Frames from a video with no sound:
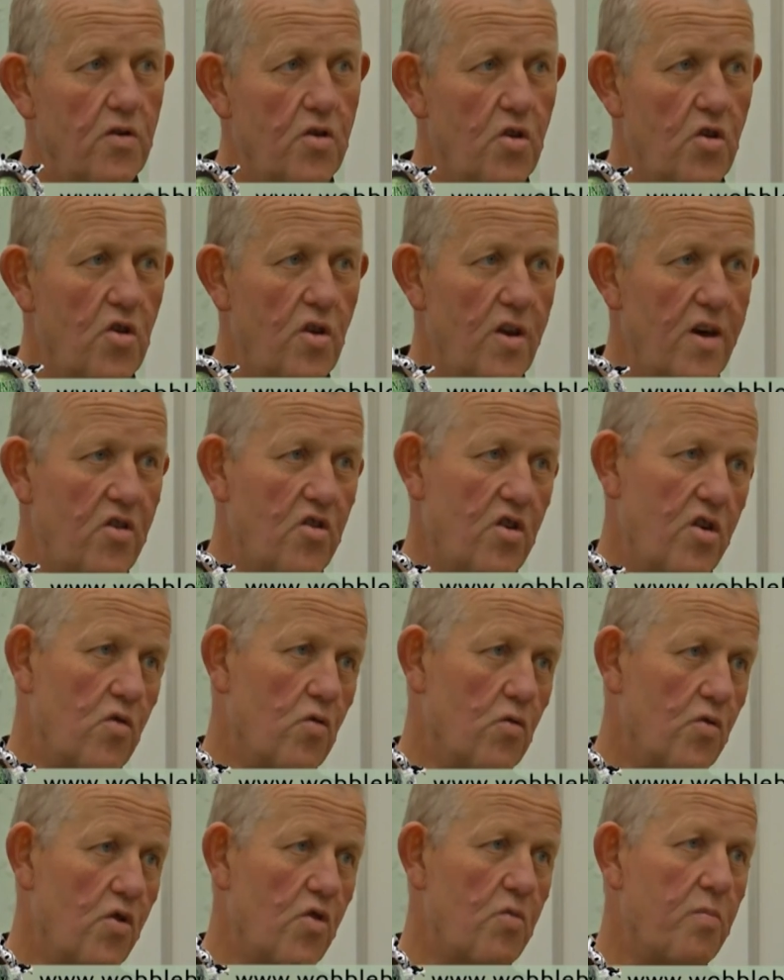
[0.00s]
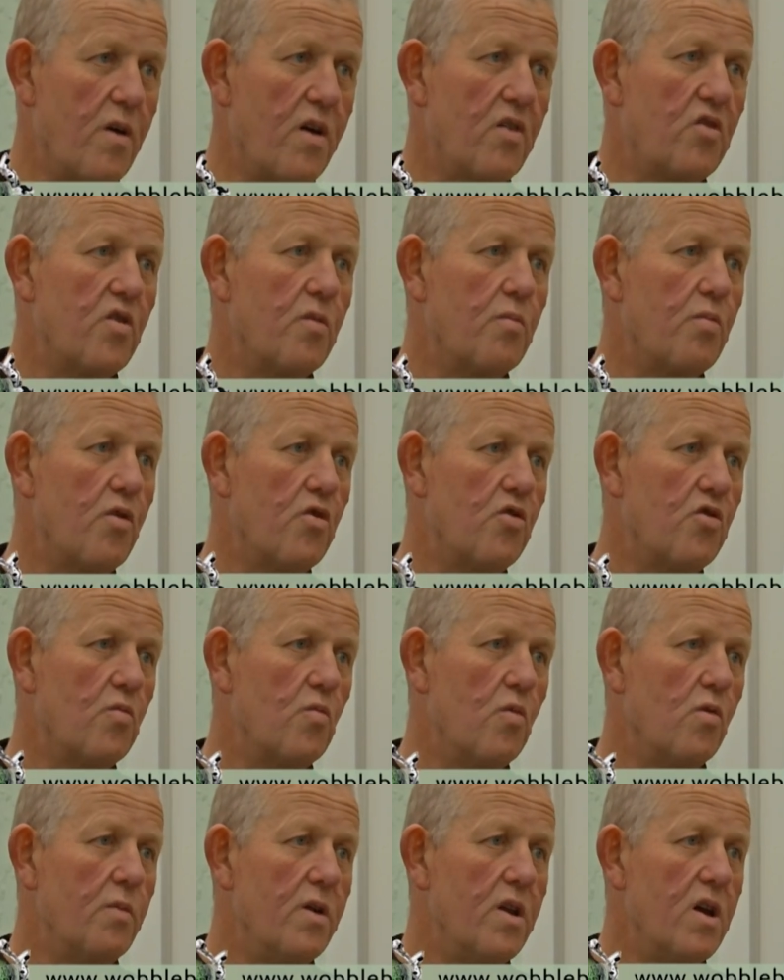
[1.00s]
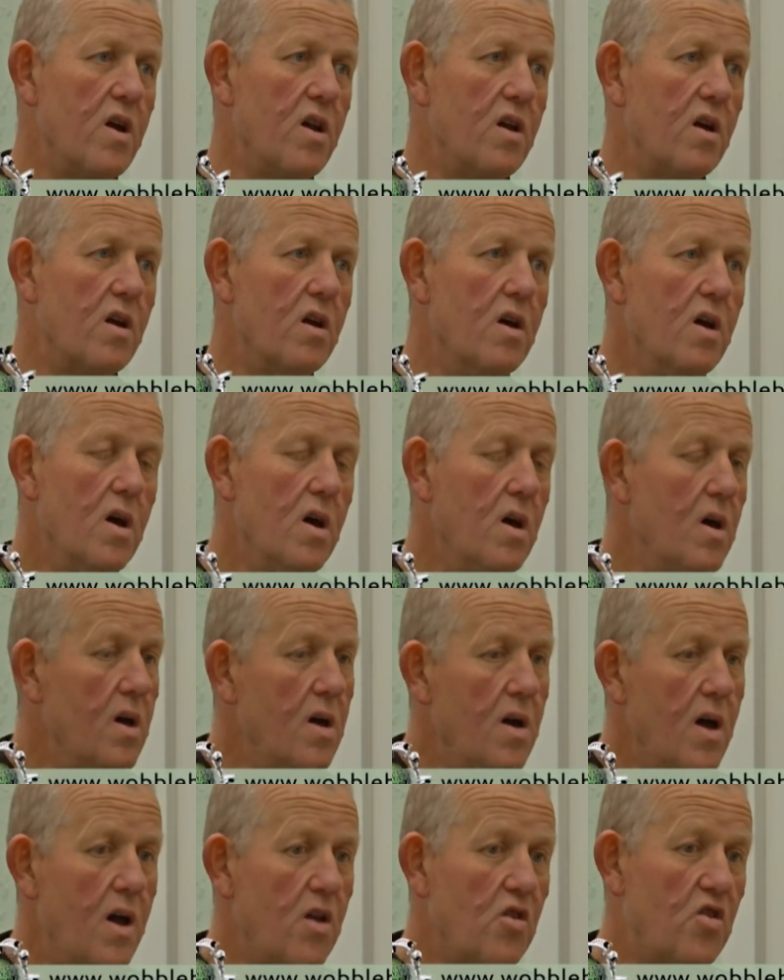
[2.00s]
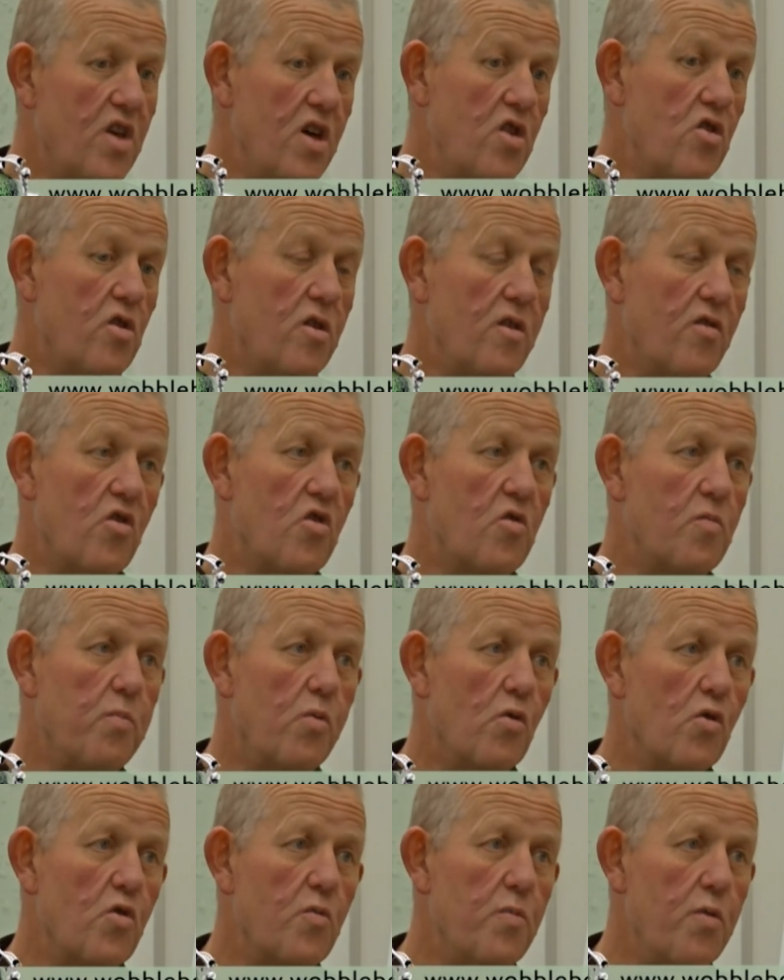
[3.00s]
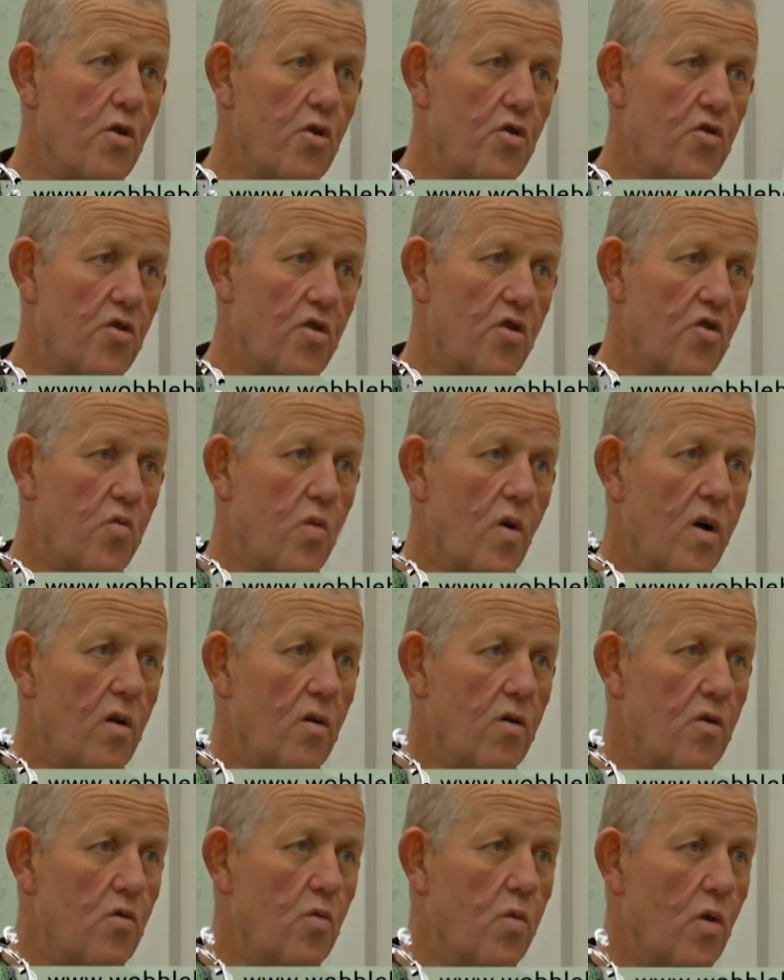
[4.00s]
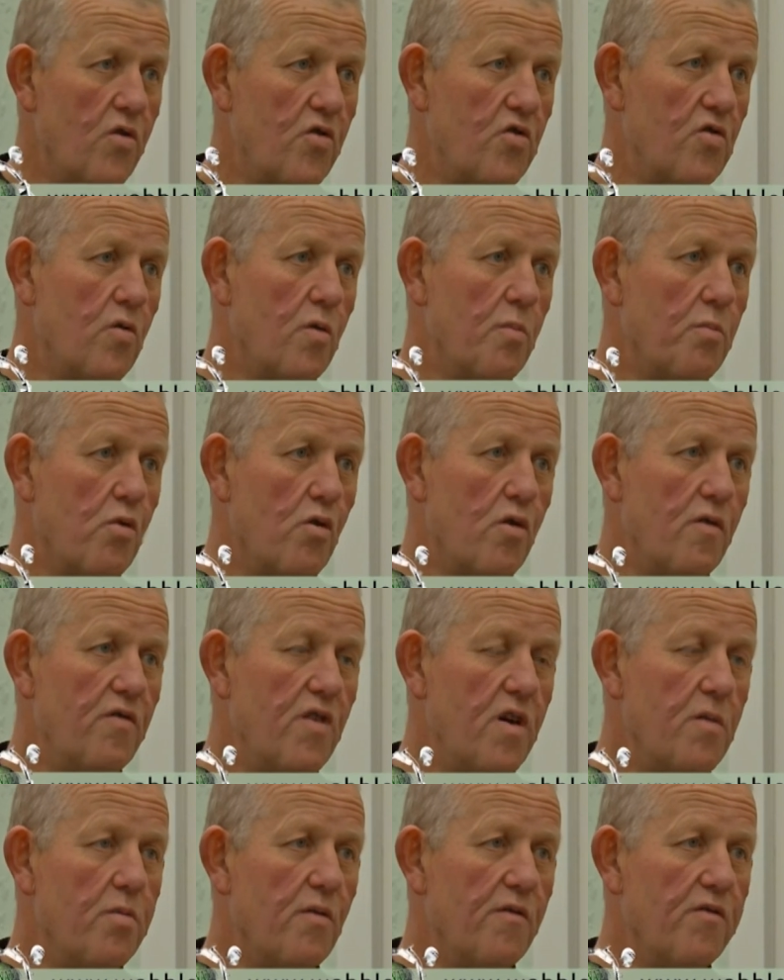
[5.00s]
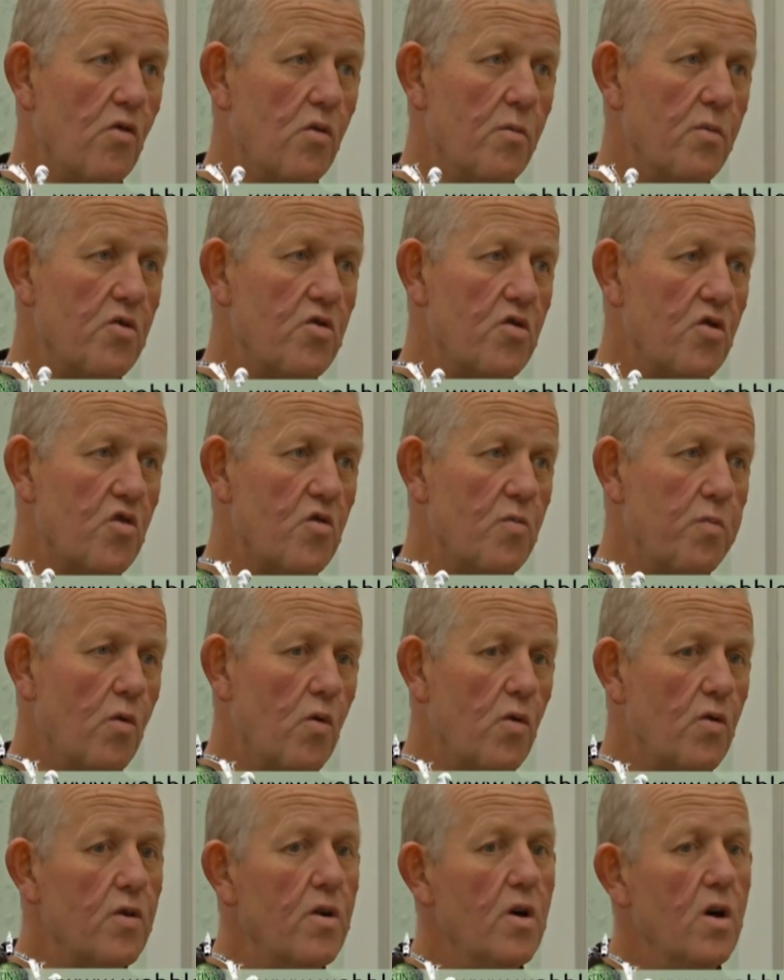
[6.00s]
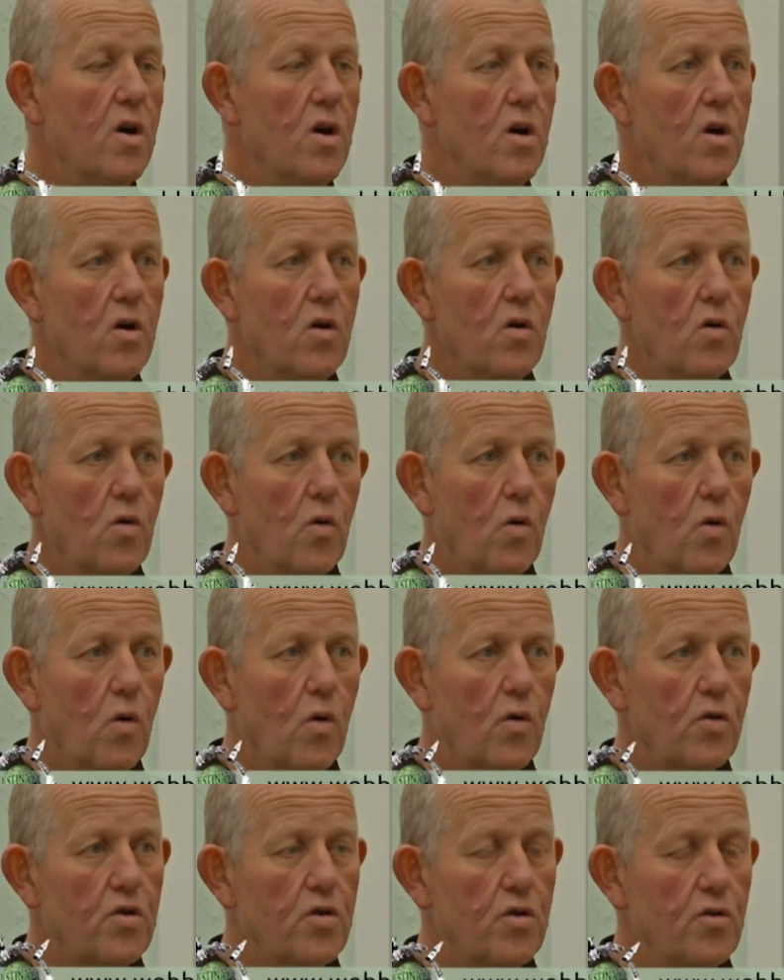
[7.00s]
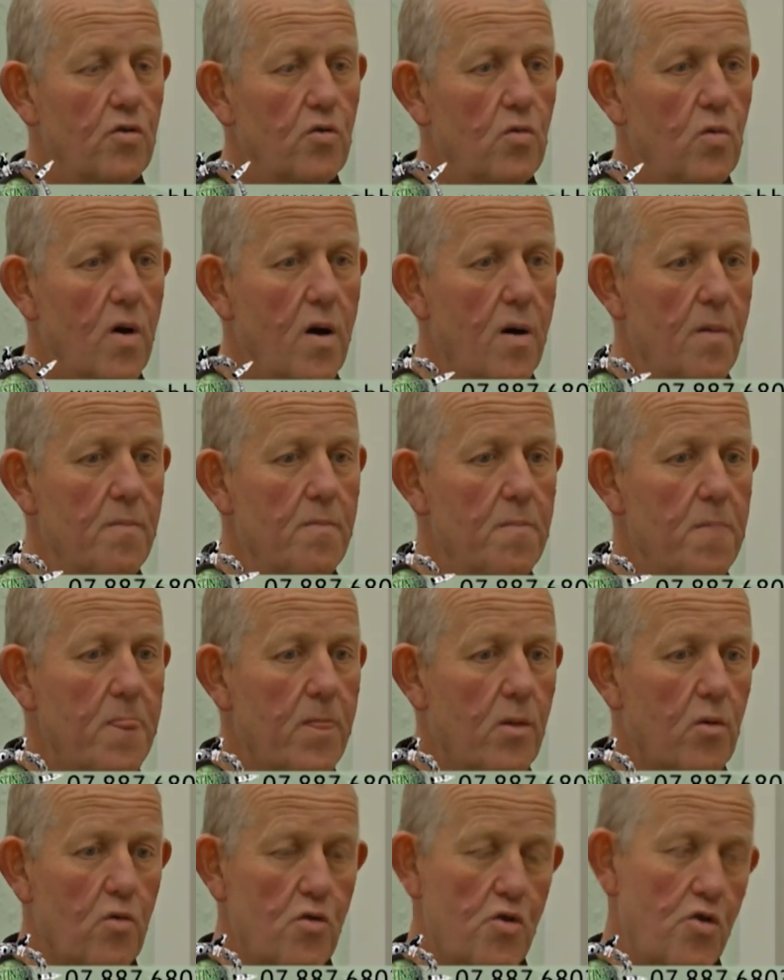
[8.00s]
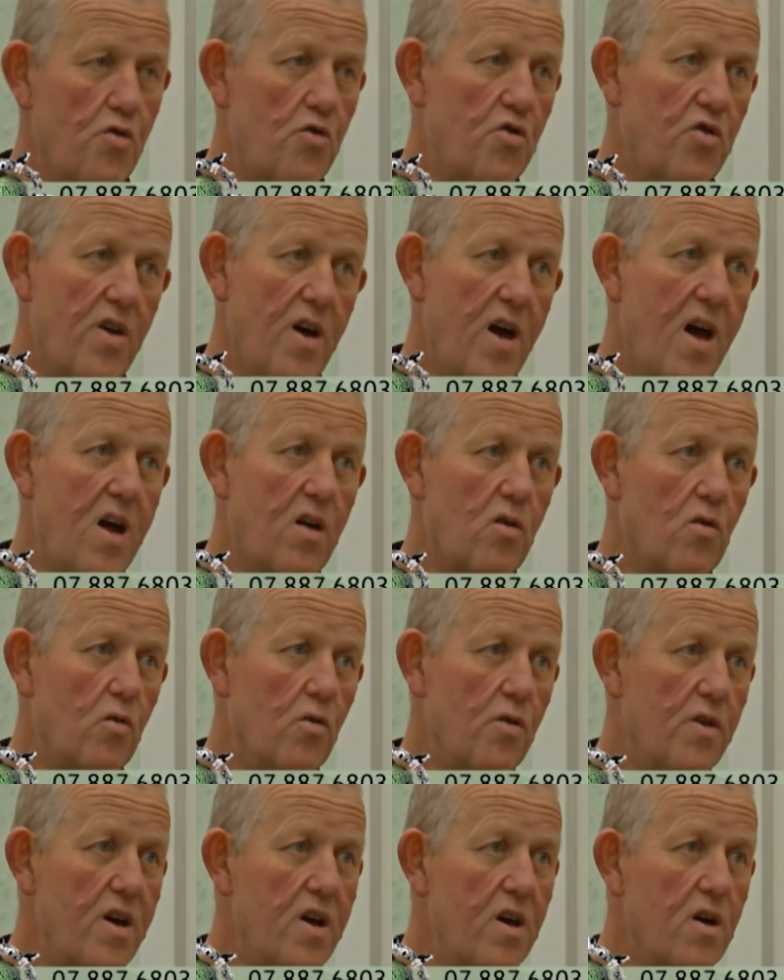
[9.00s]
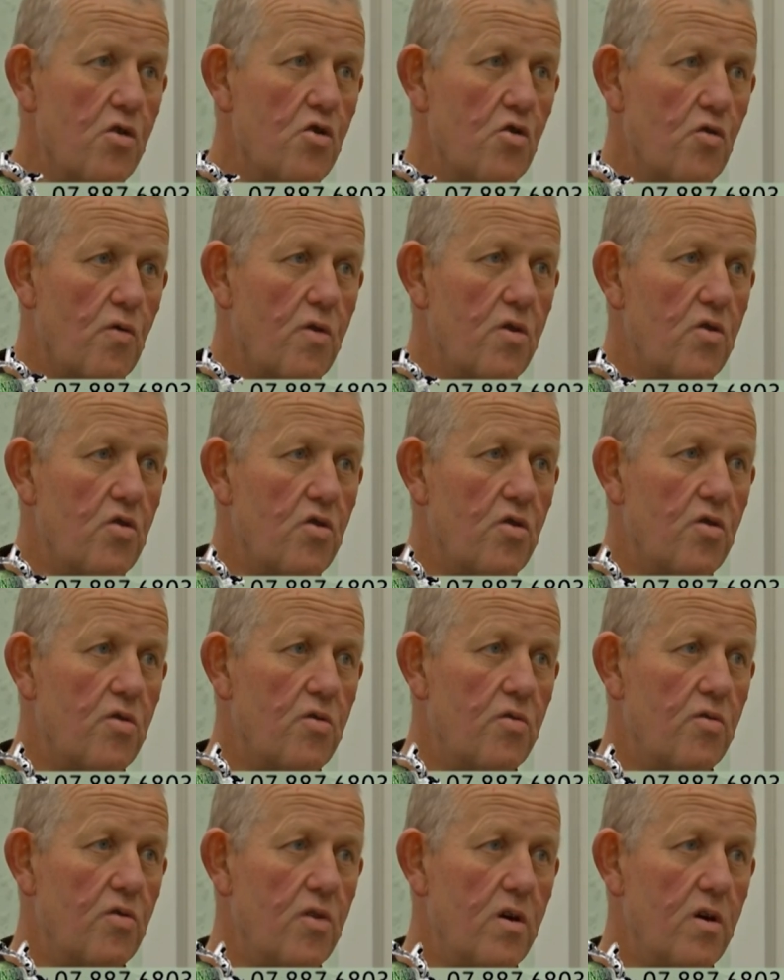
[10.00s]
the dyslexic or dyspraxic person will be needing, and essentially the sports person as well who wants to improve their performance in sport or to reduce their ankle or knee injuries.